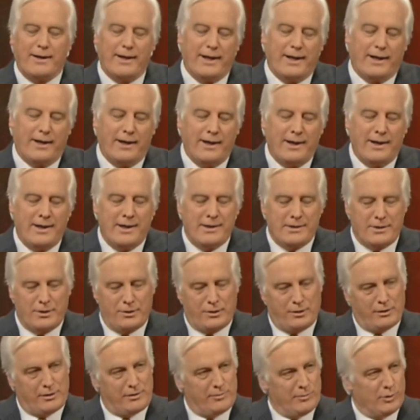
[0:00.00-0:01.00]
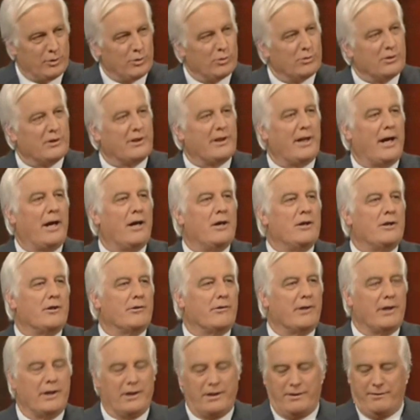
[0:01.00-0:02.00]
Now, there's a small
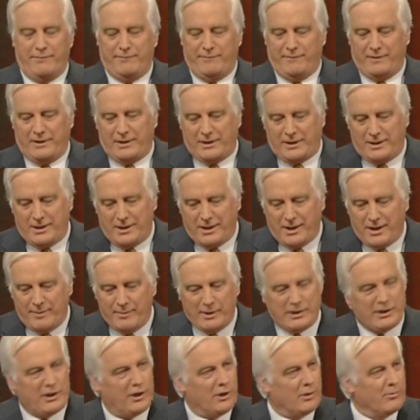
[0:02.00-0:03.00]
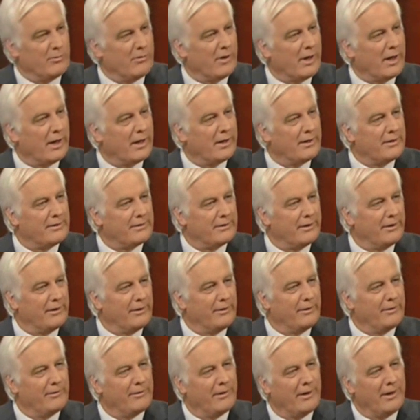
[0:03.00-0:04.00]
coterie of climate comrades
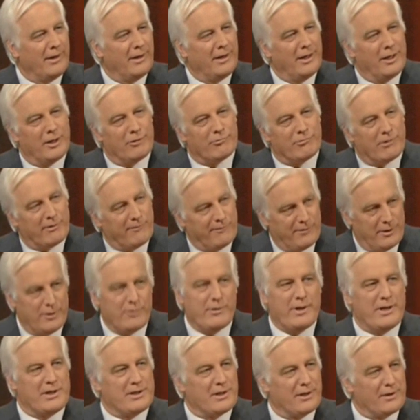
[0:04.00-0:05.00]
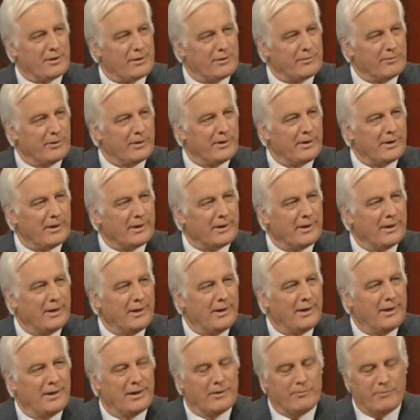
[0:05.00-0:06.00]
who review each other's work,
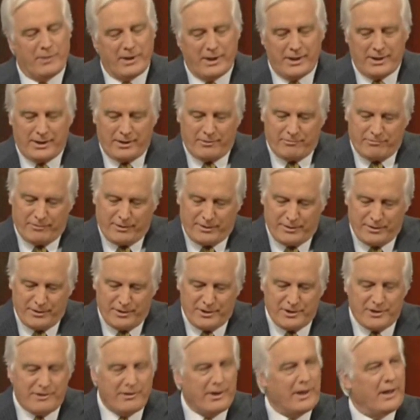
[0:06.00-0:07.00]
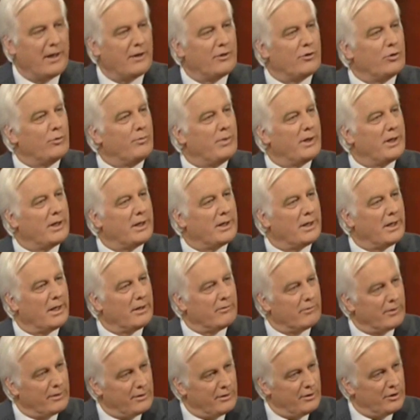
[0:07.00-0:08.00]
be it a research grant or be it
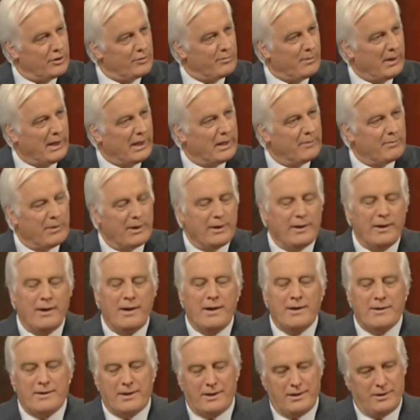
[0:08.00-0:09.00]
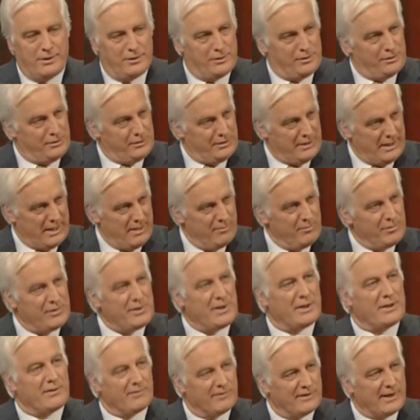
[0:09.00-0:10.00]
a research paper. They use the same
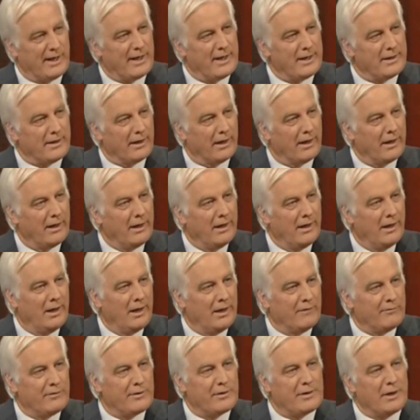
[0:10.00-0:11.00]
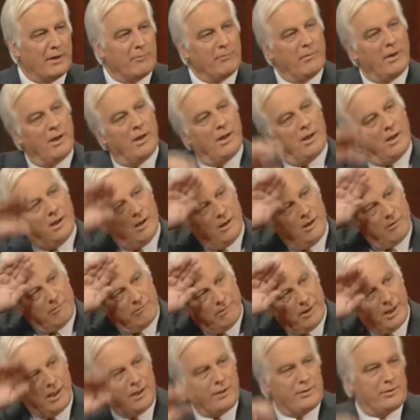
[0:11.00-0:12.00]
set of data, and for some
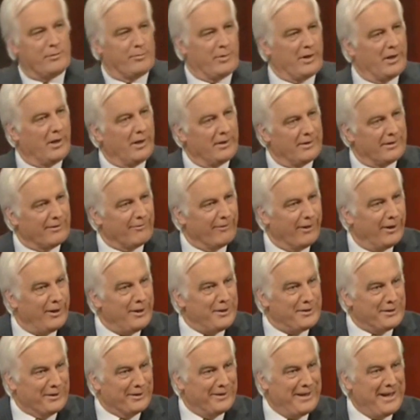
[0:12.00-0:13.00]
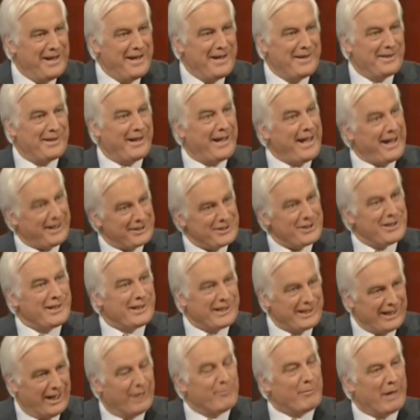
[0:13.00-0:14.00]
really surprising reason, they
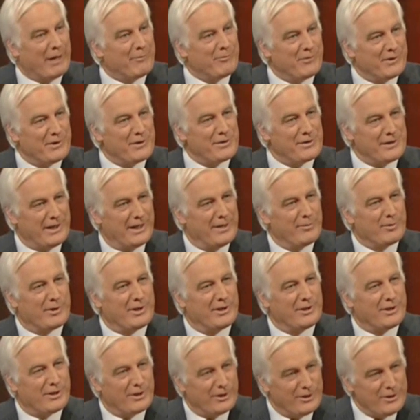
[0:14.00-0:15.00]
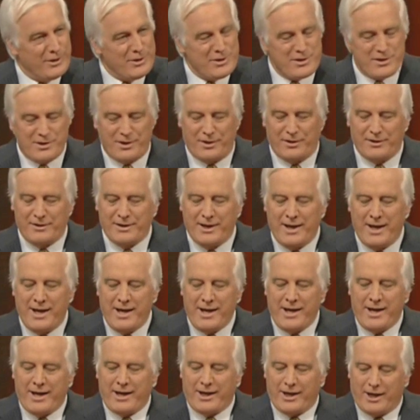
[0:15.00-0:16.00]
actually come up with the same conclusions.
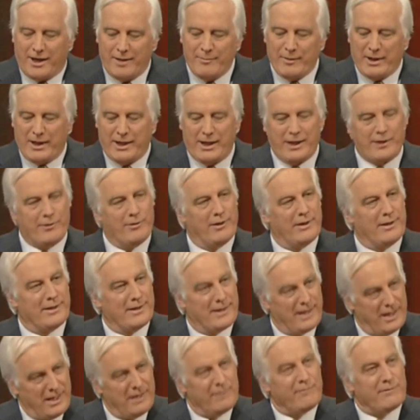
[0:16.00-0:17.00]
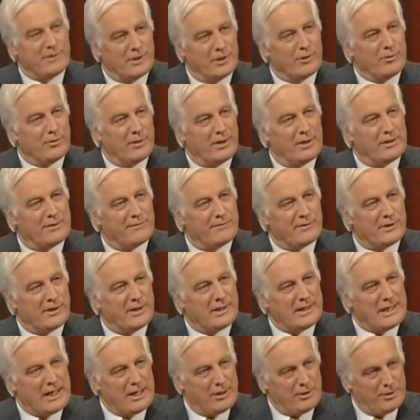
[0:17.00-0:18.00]
And I'm arguing their view is a
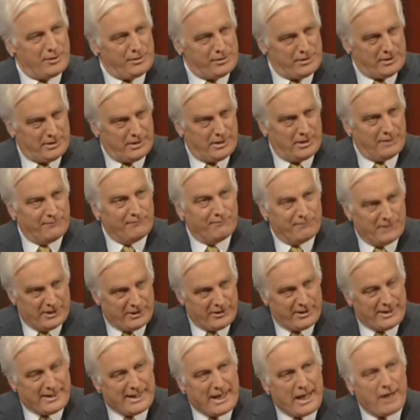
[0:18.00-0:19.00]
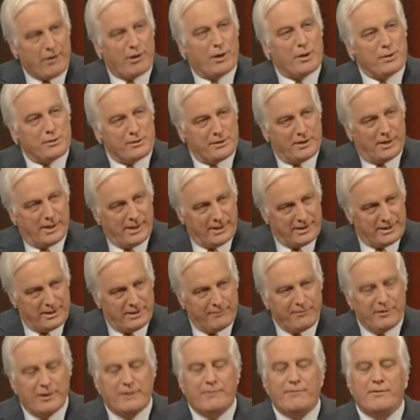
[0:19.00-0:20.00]
very narrow
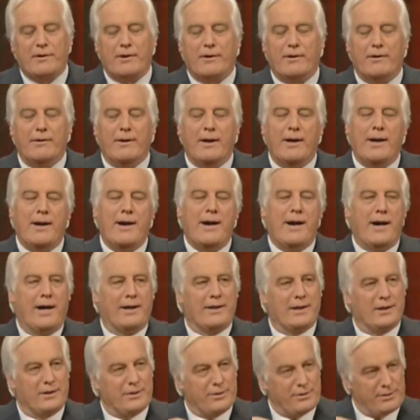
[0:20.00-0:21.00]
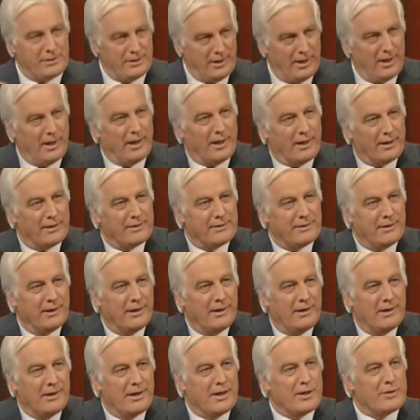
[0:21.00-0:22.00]
scientific view, and that science
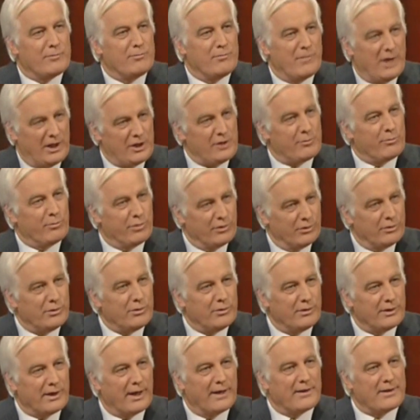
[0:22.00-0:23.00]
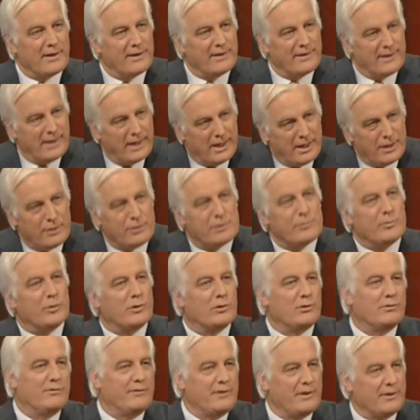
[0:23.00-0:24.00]
is much broader than their
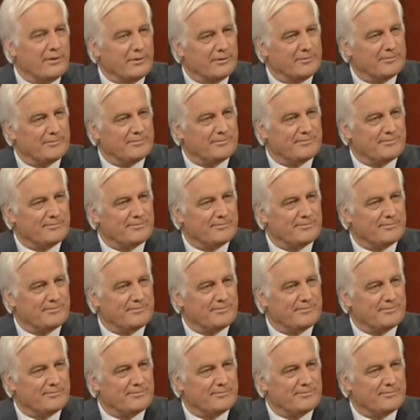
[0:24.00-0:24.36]
small view.